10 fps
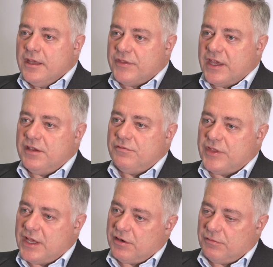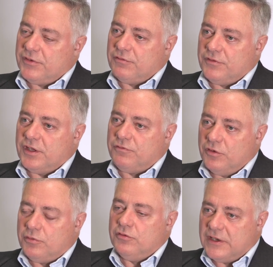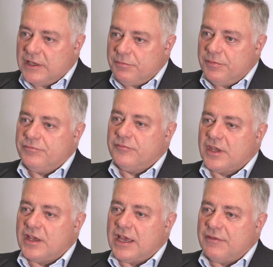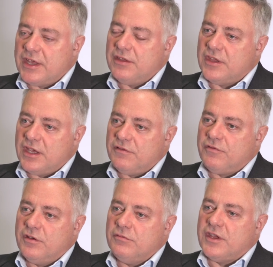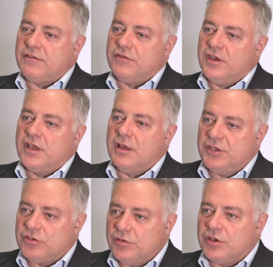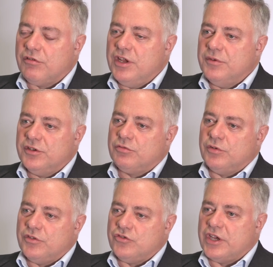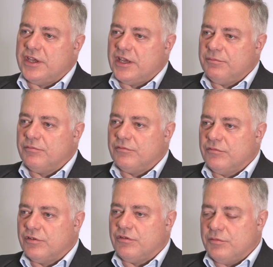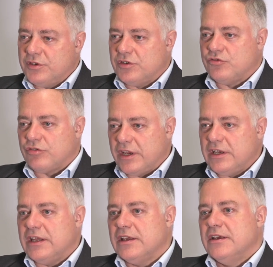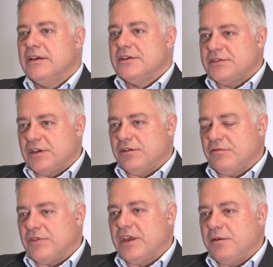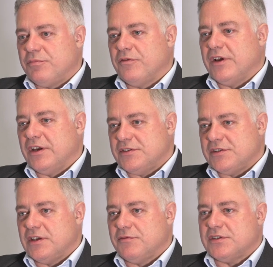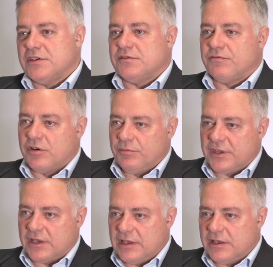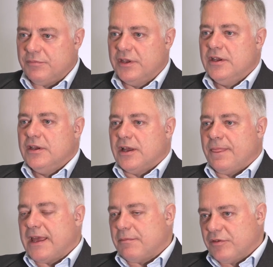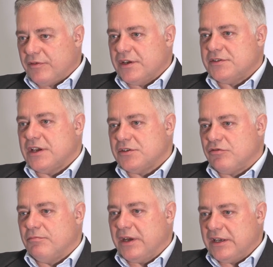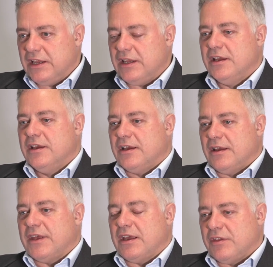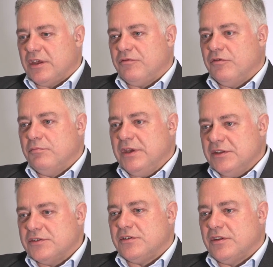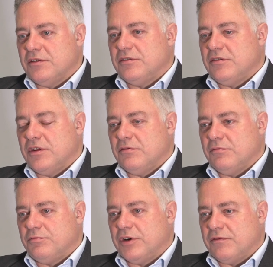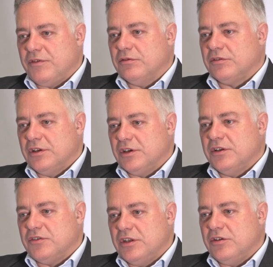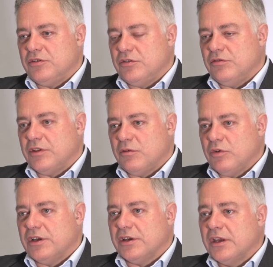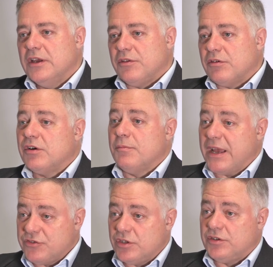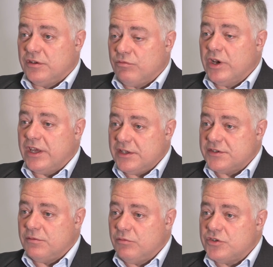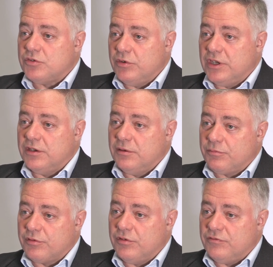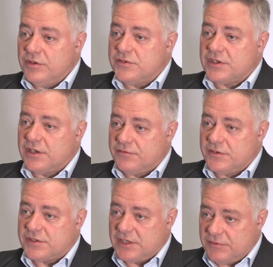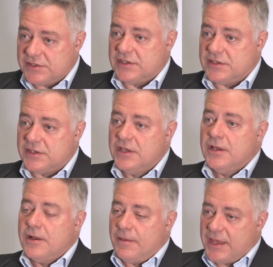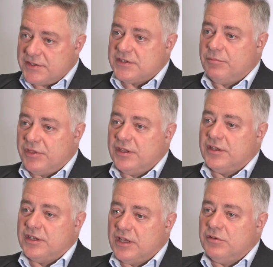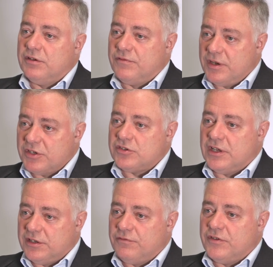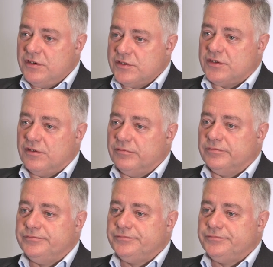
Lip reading: they're a football club. And then they've come into an agreement with JM Recruitment and Training, so they provide services from the club, and that provides extra money, and that therefore means that Brickfield can continue to do their work. There are imaginative ways in which we can improve youth services, and that's something that I would very much like to focus on.